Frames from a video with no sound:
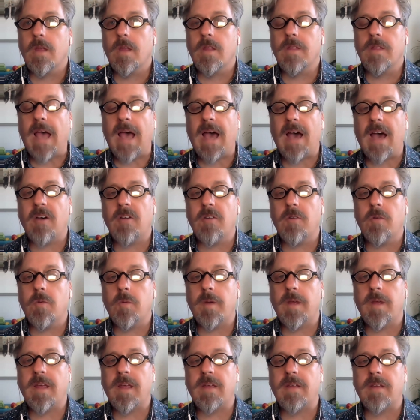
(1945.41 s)
how do
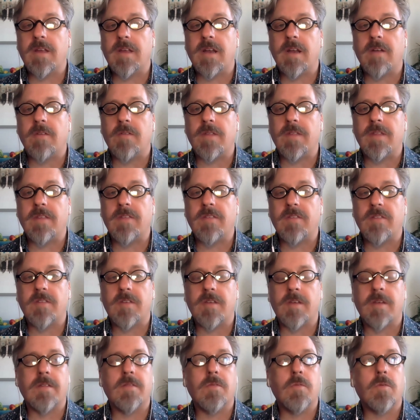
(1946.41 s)
we,
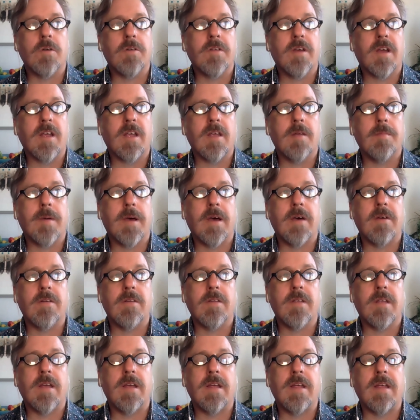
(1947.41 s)
and we're talking
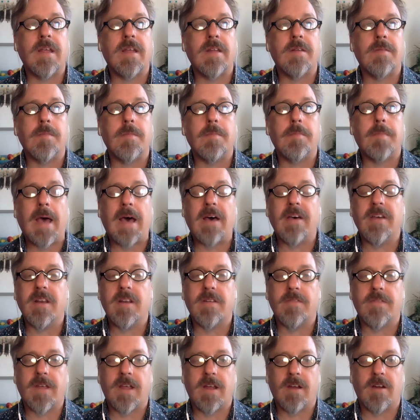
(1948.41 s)
about in
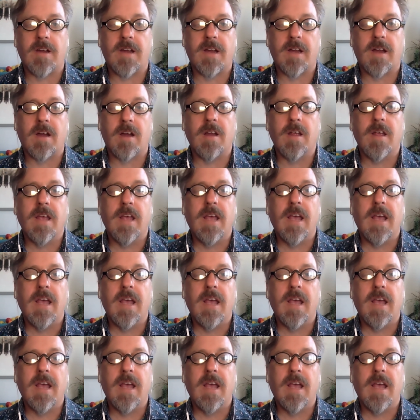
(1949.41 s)
palliative care here,